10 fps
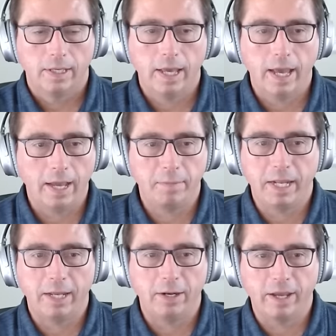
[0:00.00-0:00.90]
Yeah, I
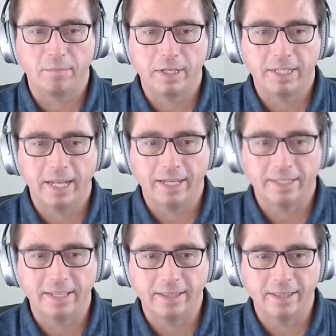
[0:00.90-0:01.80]
mean, I don't have much to
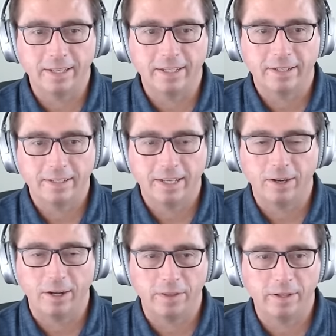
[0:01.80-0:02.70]
add. Cinthia
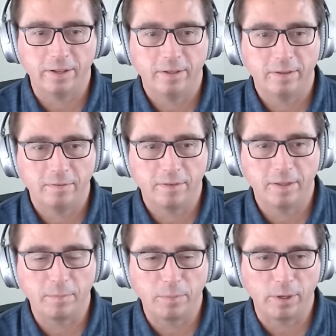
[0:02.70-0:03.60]
hit all the
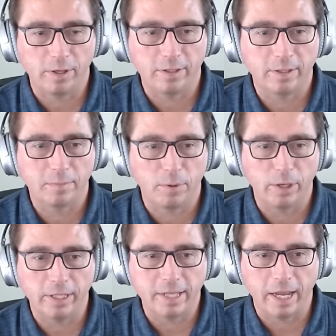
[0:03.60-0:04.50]
the important
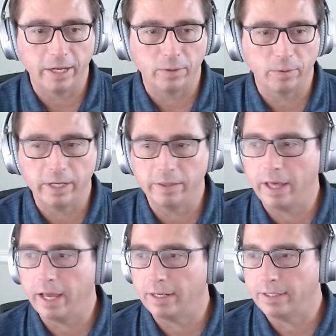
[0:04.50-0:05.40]
points. I agree
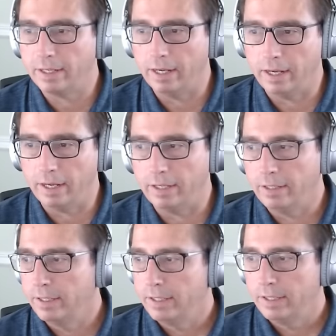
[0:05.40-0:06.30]
that uh,
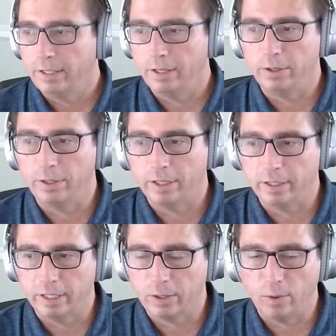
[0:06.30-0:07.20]
you know you can
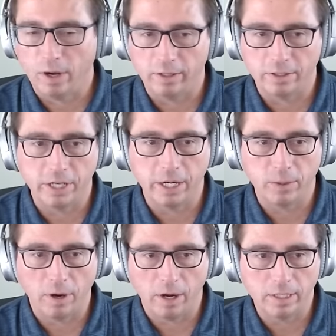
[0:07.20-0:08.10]
look at Qual or
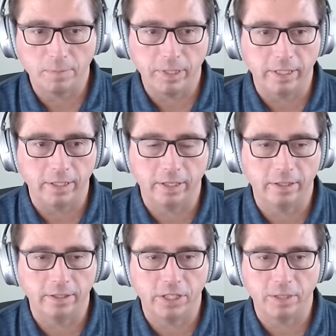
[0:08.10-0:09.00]
JQual as being
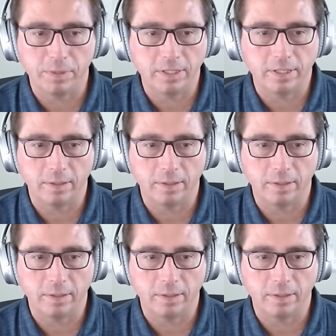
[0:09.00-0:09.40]
the, the cheapest.